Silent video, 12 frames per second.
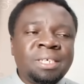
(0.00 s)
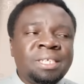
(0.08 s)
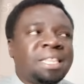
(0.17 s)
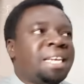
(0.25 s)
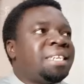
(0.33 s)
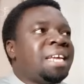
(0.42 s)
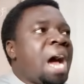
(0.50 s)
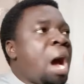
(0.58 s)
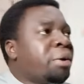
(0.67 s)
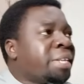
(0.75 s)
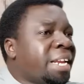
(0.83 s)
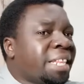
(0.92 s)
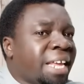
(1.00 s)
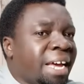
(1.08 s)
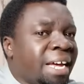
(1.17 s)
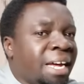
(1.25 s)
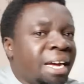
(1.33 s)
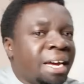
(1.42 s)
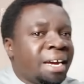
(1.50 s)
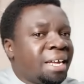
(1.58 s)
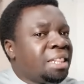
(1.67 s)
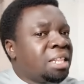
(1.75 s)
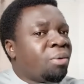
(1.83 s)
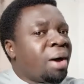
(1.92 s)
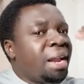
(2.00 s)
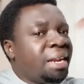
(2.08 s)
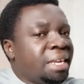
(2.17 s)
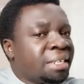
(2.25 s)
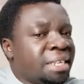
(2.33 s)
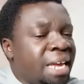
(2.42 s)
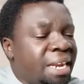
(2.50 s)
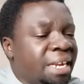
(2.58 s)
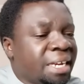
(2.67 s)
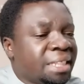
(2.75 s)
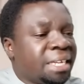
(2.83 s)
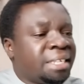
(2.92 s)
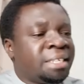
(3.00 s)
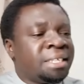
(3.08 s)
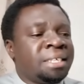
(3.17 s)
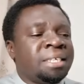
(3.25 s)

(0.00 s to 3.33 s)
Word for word: That outside there, the world is learning that